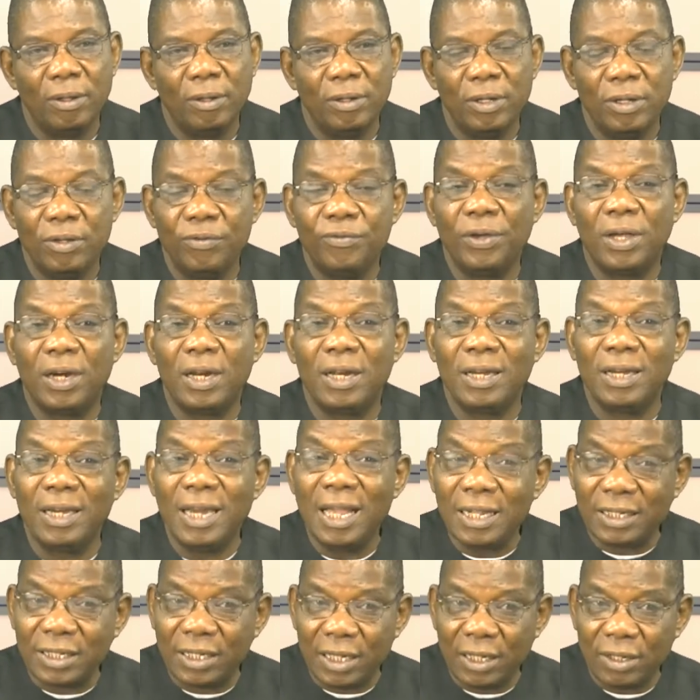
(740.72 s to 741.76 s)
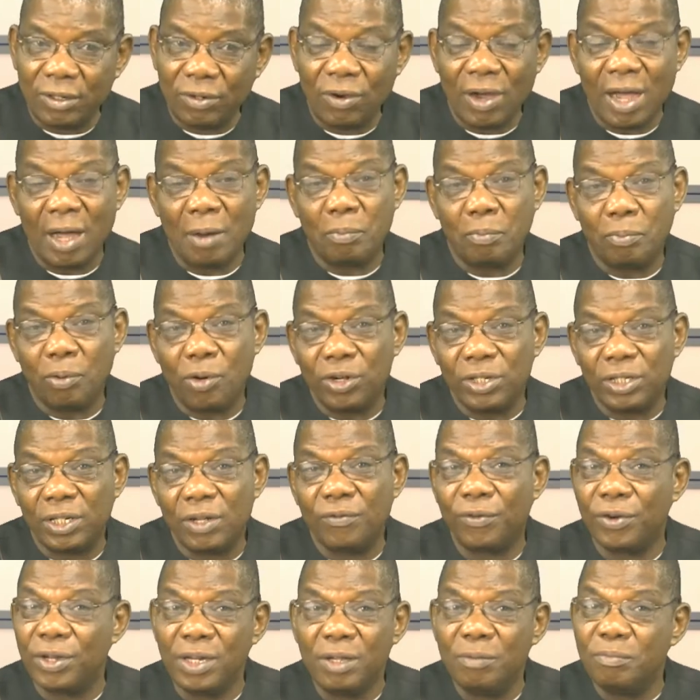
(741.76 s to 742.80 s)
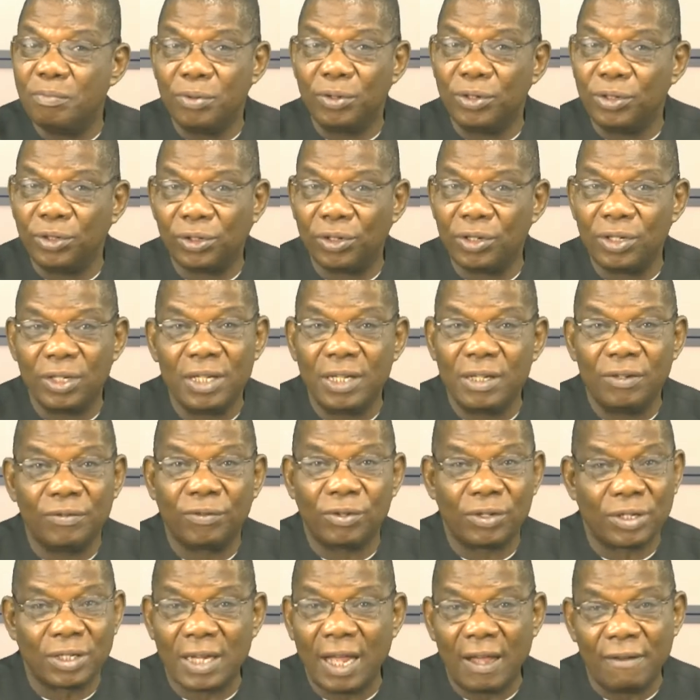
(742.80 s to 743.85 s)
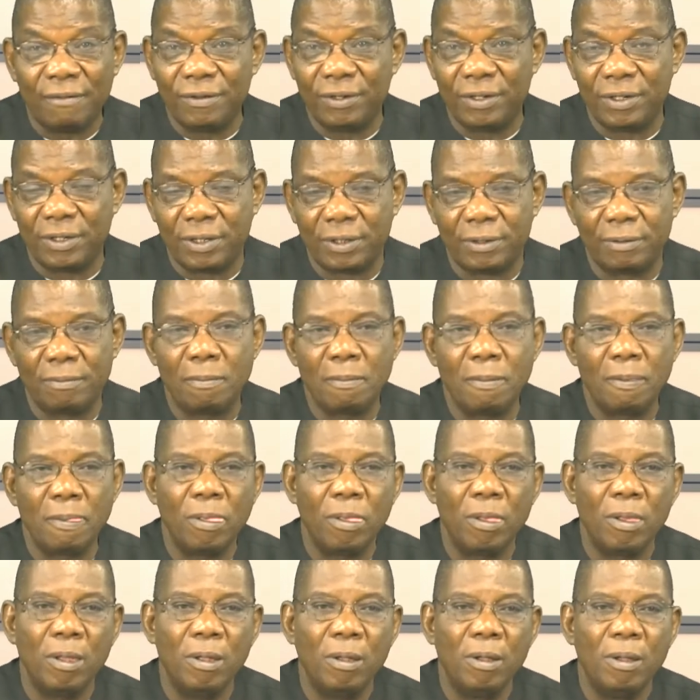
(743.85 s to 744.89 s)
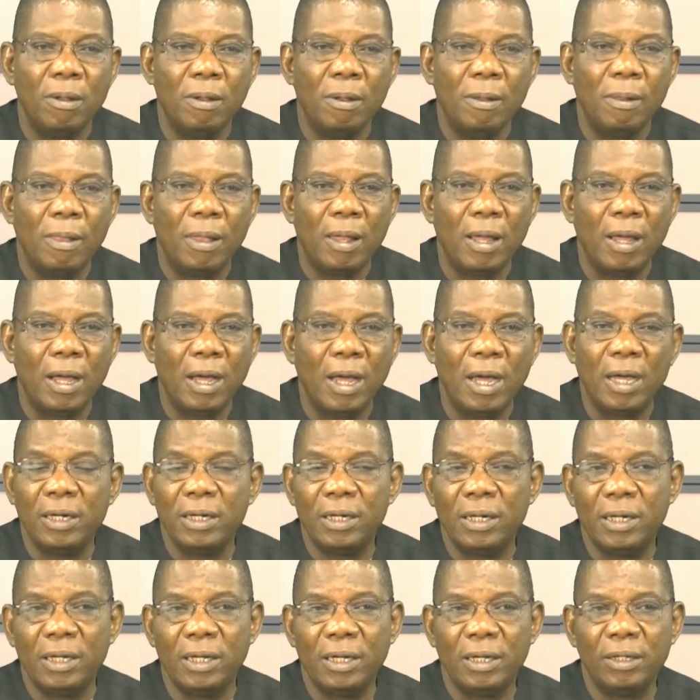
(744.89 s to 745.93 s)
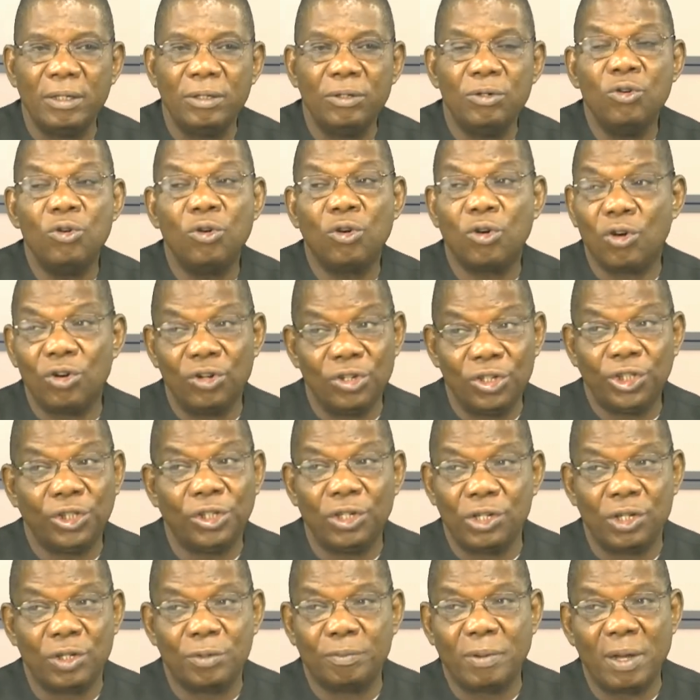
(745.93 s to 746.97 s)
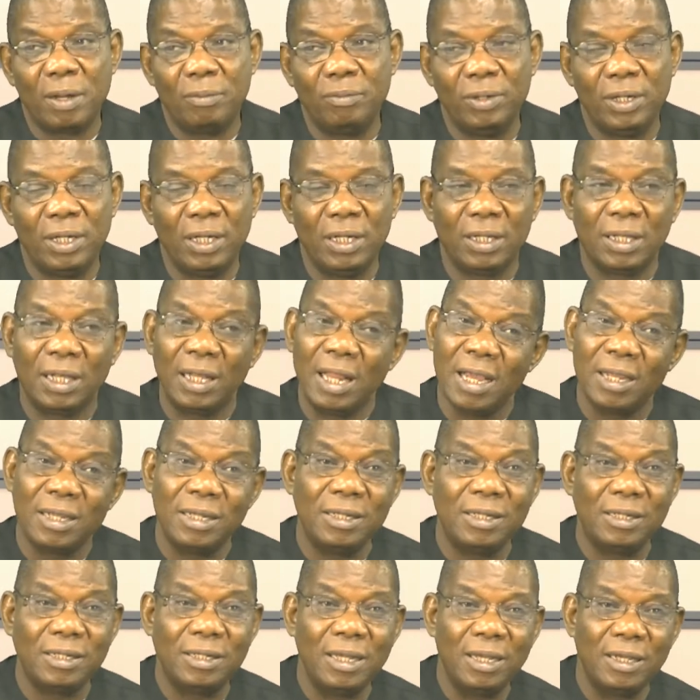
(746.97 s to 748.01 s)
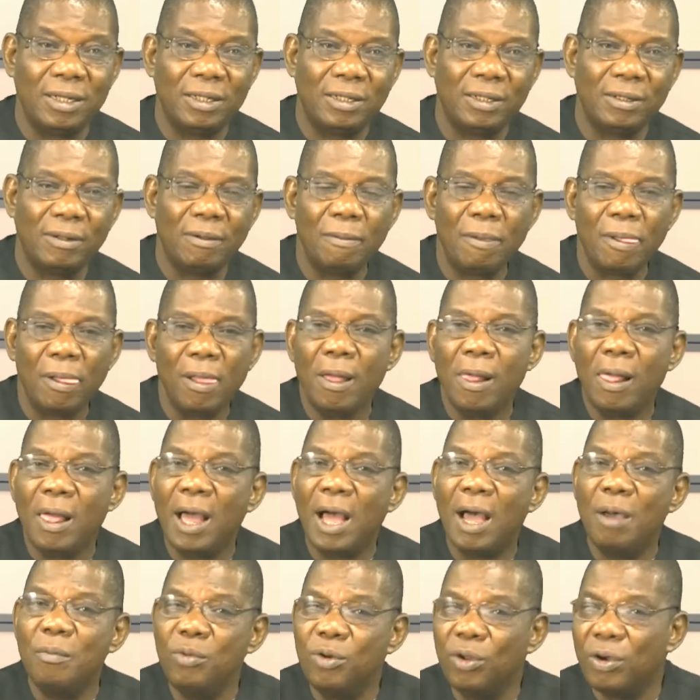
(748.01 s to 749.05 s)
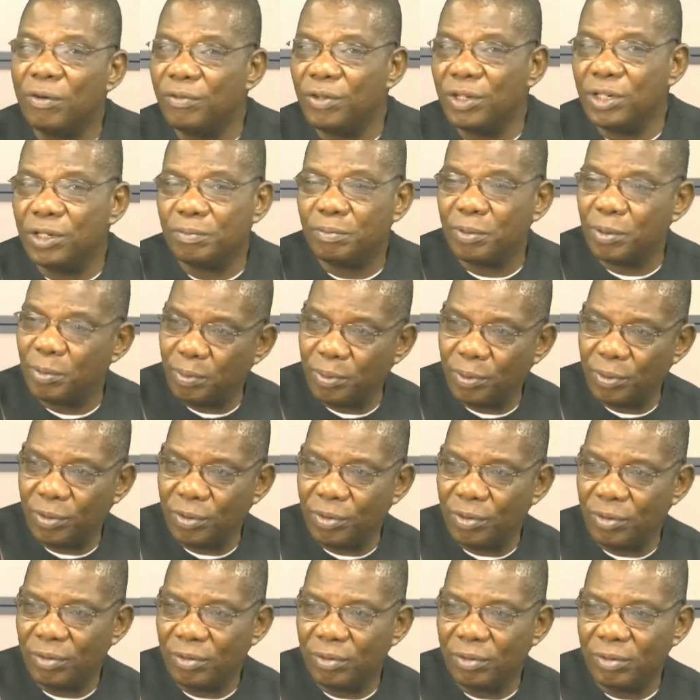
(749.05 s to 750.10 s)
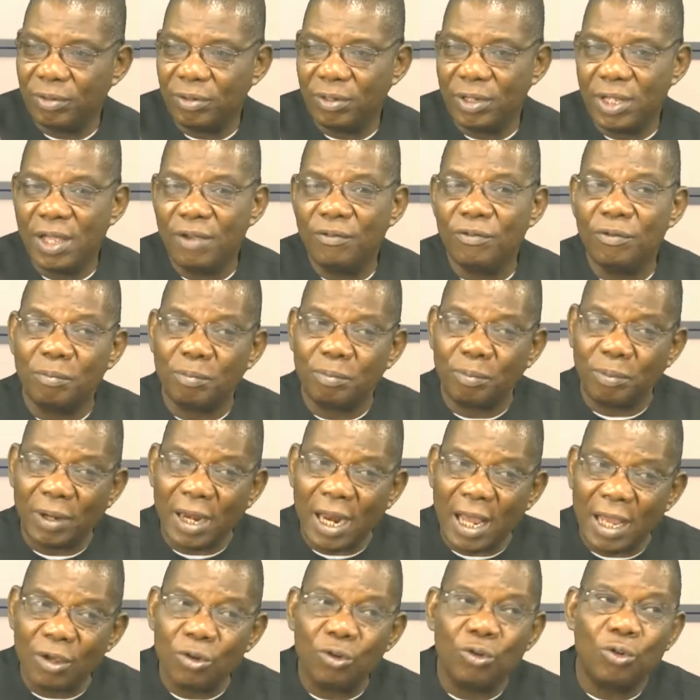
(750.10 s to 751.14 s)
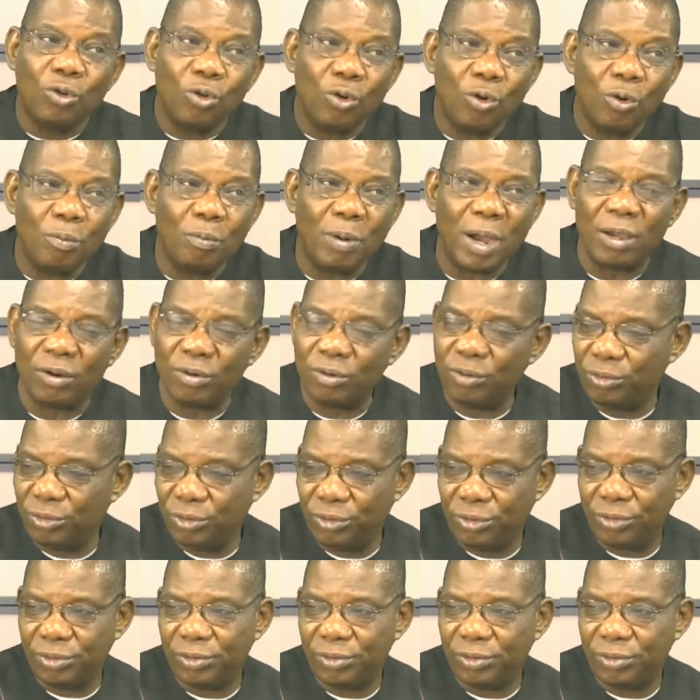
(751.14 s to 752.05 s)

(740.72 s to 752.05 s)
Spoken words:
If you are elected or appointed for any position, it's for service. And no condition is permanent. Like he said, how many of these people will go by road?